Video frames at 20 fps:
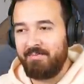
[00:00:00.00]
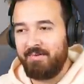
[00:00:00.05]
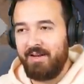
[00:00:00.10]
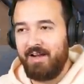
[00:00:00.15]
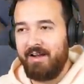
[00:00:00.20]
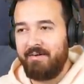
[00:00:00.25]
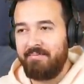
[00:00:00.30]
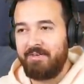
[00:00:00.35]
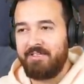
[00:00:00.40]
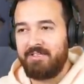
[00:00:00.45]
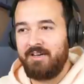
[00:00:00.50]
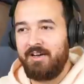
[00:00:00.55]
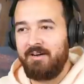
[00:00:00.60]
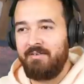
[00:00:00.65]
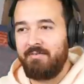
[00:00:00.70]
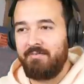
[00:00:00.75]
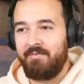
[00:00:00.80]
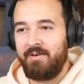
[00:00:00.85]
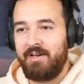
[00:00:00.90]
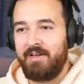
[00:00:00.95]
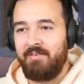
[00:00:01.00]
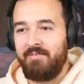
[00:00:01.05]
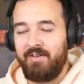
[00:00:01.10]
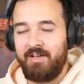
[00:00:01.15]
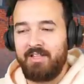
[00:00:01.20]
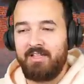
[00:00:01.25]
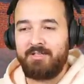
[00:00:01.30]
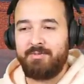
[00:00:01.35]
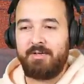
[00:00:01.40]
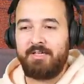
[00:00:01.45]
but I'm just trying to
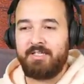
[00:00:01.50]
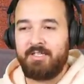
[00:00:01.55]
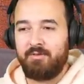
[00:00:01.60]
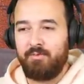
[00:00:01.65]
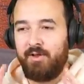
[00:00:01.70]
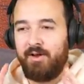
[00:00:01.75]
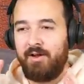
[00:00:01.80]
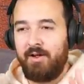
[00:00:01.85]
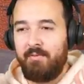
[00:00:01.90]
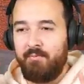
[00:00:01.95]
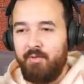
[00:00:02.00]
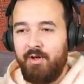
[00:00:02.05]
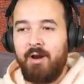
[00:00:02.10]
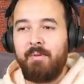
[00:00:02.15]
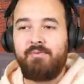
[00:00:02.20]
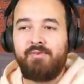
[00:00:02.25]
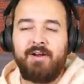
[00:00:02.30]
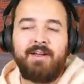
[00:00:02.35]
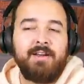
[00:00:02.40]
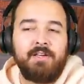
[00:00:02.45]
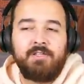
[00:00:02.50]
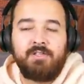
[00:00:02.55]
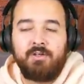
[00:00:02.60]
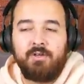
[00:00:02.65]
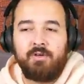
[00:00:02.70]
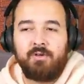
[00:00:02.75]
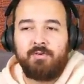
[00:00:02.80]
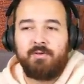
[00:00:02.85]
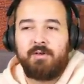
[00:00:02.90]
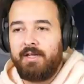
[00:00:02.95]
reconfigure the space because what, I, what I'm trying to
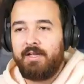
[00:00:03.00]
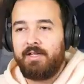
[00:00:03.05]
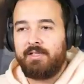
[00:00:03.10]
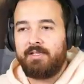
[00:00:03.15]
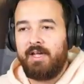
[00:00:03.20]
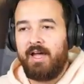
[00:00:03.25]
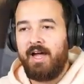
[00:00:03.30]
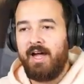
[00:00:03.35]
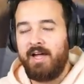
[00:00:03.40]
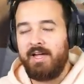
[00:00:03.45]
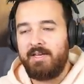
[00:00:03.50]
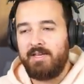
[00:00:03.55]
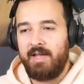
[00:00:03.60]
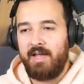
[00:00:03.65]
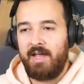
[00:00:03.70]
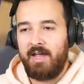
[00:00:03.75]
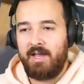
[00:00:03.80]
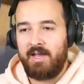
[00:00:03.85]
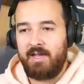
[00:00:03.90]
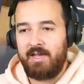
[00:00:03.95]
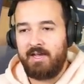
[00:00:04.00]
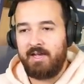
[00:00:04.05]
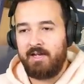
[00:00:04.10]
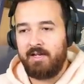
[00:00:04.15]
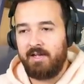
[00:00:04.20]
do is add a,